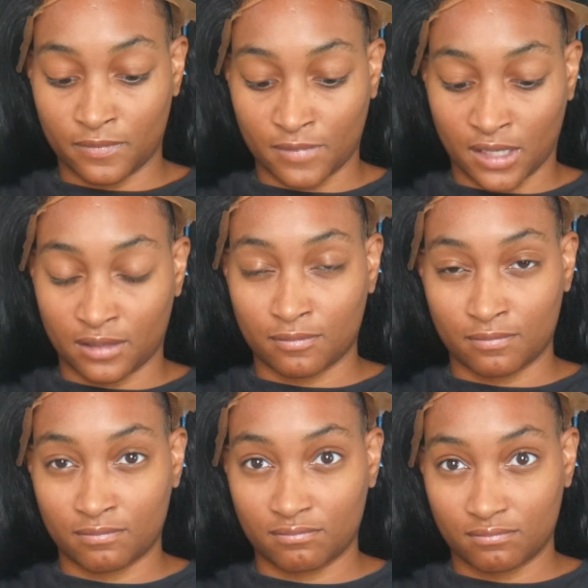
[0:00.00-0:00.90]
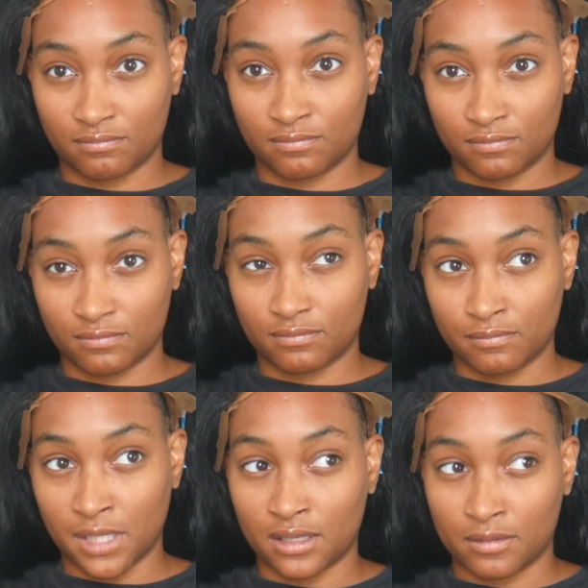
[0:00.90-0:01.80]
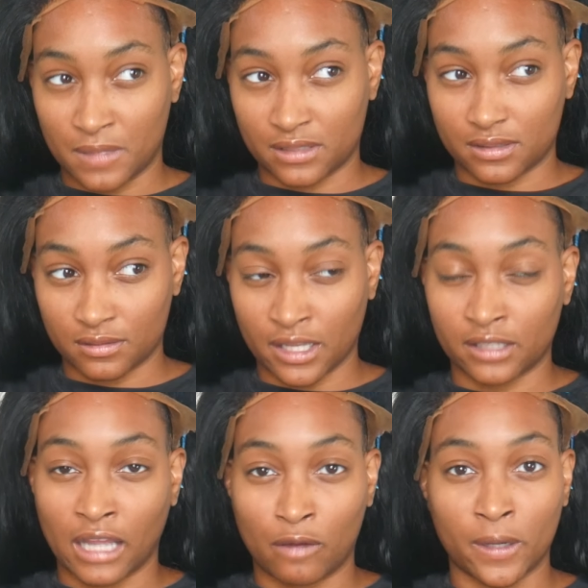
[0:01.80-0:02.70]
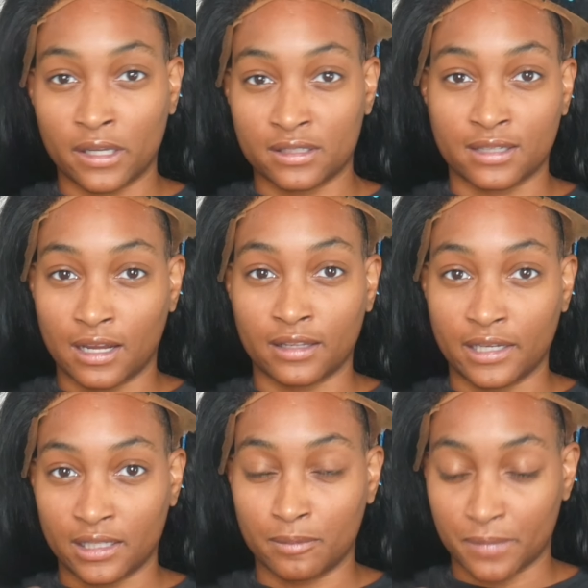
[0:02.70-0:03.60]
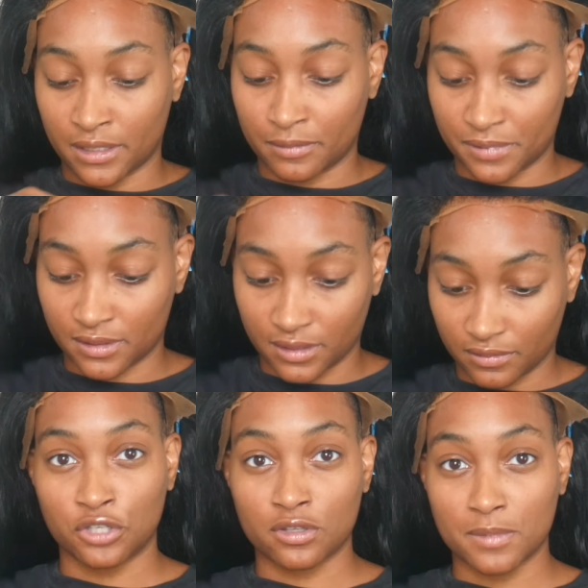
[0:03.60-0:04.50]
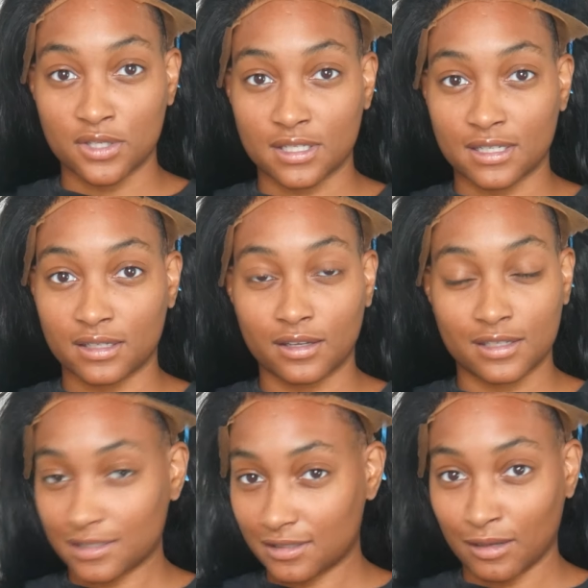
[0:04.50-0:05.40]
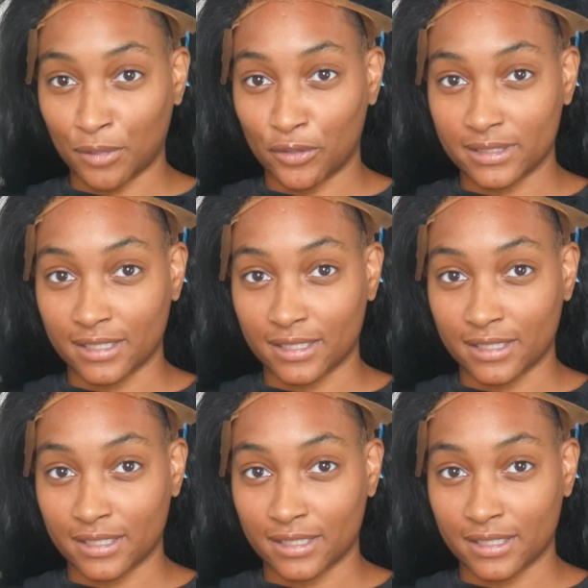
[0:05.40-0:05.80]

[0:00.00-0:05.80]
like making a mess. Like that way it's not like clumping up and stuff. Cue the music, because I'm going